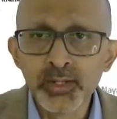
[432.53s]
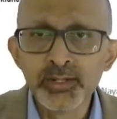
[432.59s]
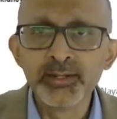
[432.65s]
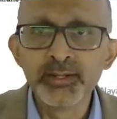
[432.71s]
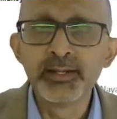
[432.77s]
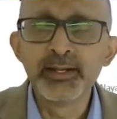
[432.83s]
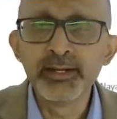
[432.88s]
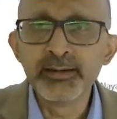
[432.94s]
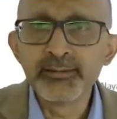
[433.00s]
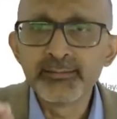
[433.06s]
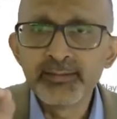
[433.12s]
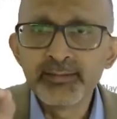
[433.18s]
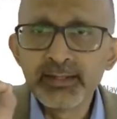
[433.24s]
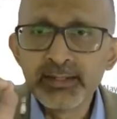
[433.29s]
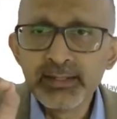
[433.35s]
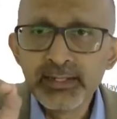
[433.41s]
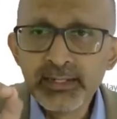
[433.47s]
It is the
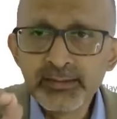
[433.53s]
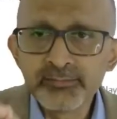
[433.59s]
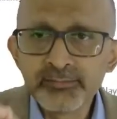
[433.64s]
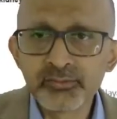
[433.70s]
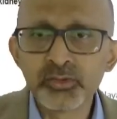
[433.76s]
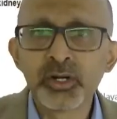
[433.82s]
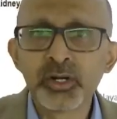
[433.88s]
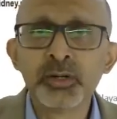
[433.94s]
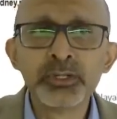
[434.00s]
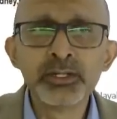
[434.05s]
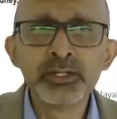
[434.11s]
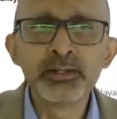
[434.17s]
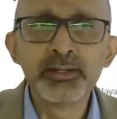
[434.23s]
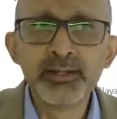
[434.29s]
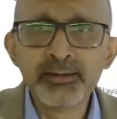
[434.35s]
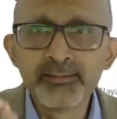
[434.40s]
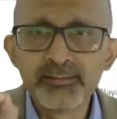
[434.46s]
least common.
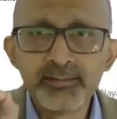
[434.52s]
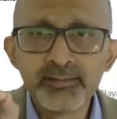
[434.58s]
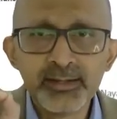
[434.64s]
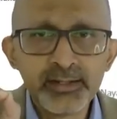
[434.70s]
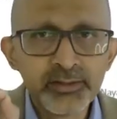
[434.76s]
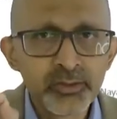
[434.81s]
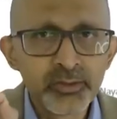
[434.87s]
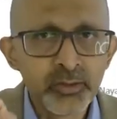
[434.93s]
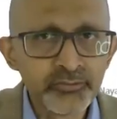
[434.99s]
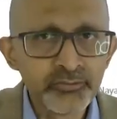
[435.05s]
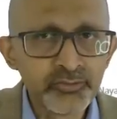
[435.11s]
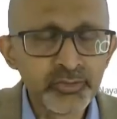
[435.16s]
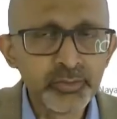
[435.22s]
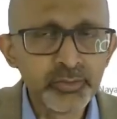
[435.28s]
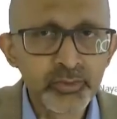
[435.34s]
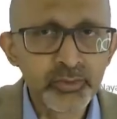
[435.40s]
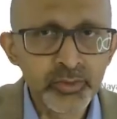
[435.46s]
It
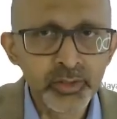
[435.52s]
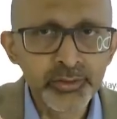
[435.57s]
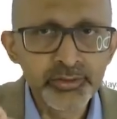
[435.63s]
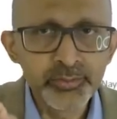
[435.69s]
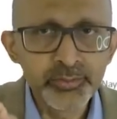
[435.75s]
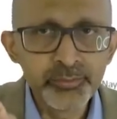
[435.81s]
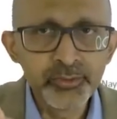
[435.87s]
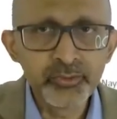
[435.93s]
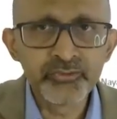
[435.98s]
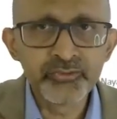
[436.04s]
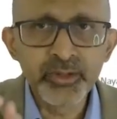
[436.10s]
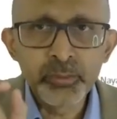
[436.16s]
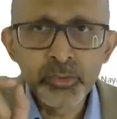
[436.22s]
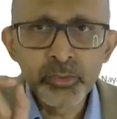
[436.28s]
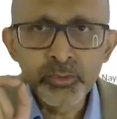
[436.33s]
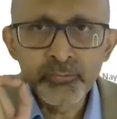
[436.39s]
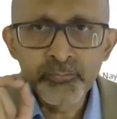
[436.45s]
contributes about
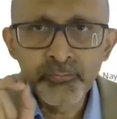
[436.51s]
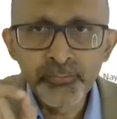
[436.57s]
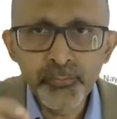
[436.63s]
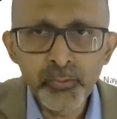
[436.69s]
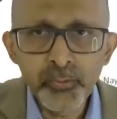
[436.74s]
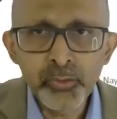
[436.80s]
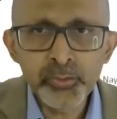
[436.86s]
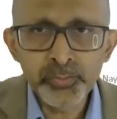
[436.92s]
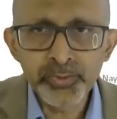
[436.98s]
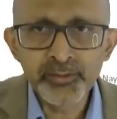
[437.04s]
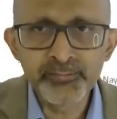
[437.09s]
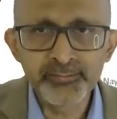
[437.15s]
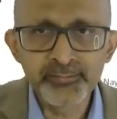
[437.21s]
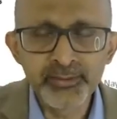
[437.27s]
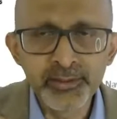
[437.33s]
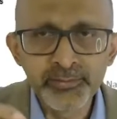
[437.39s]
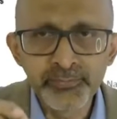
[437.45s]

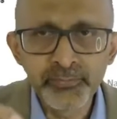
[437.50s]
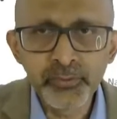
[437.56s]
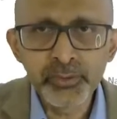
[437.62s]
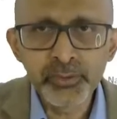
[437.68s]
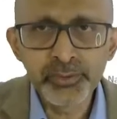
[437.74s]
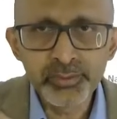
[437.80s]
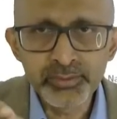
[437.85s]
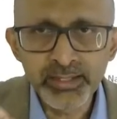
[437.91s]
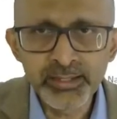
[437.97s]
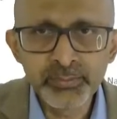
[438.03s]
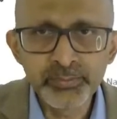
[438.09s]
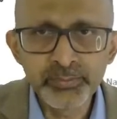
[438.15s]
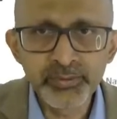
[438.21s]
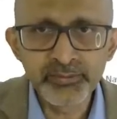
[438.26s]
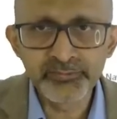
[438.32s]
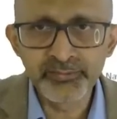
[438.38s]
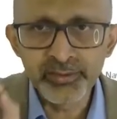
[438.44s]
4%, 4 to
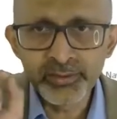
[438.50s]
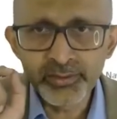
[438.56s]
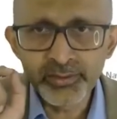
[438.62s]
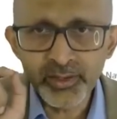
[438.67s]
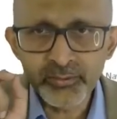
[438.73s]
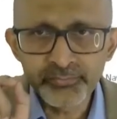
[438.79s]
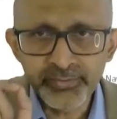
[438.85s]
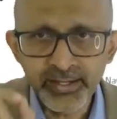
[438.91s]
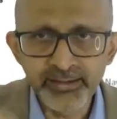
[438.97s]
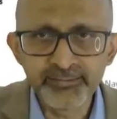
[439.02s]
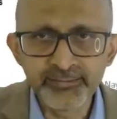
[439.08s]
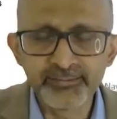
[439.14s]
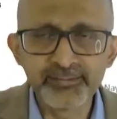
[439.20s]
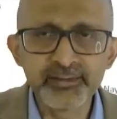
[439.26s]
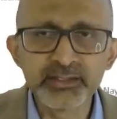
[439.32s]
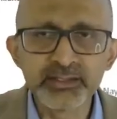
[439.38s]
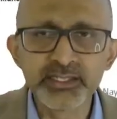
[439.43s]
10% of
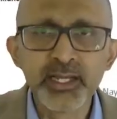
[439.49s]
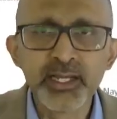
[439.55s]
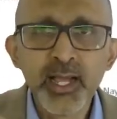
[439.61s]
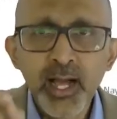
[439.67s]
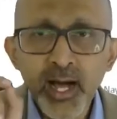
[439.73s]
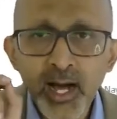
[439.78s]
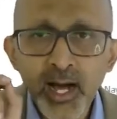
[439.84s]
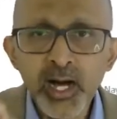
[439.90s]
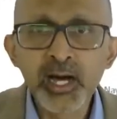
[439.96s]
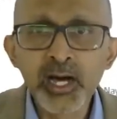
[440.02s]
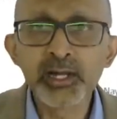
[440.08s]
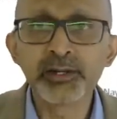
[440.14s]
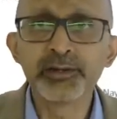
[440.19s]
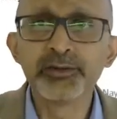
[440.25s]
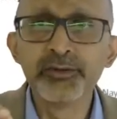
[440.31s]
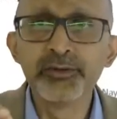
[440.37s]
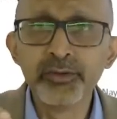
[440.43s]
cancers are
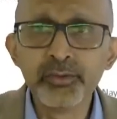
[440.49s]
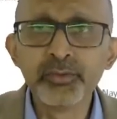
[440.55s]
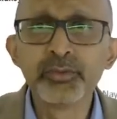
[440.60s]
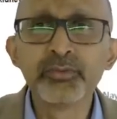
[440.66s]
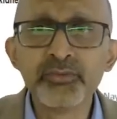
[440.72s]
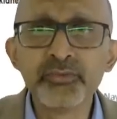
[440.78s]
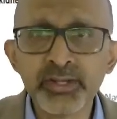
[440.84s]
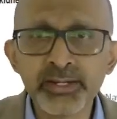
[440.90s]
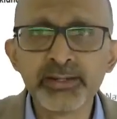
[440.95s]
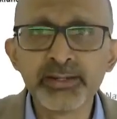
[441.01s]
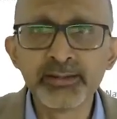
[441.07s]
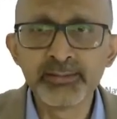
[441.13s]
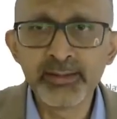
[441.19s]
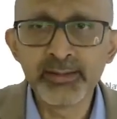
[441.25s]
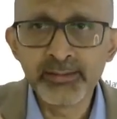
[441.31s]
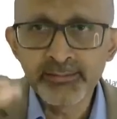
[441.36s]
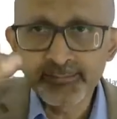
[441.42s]
due to genetic, that
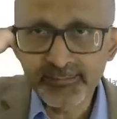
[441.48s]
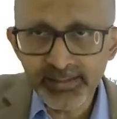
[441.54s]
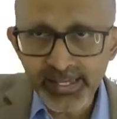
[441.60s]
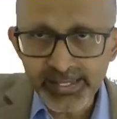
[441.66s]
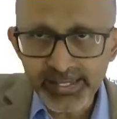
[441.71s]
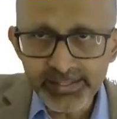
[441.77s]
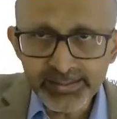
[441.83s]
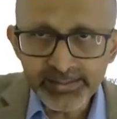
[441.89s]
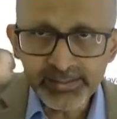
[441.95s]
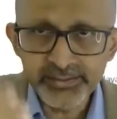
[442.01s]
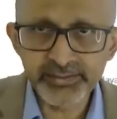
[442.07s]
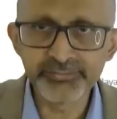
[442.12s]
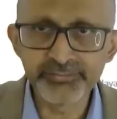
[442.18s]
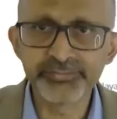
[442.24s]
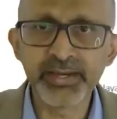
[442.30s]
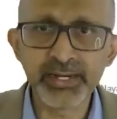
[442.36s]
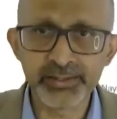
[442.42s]
is hereditary
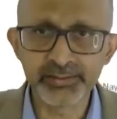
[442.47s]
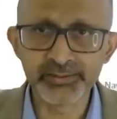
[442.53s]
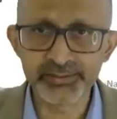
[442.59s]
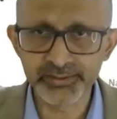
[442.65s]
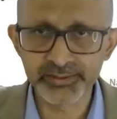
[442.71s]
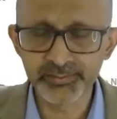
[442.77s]
factors.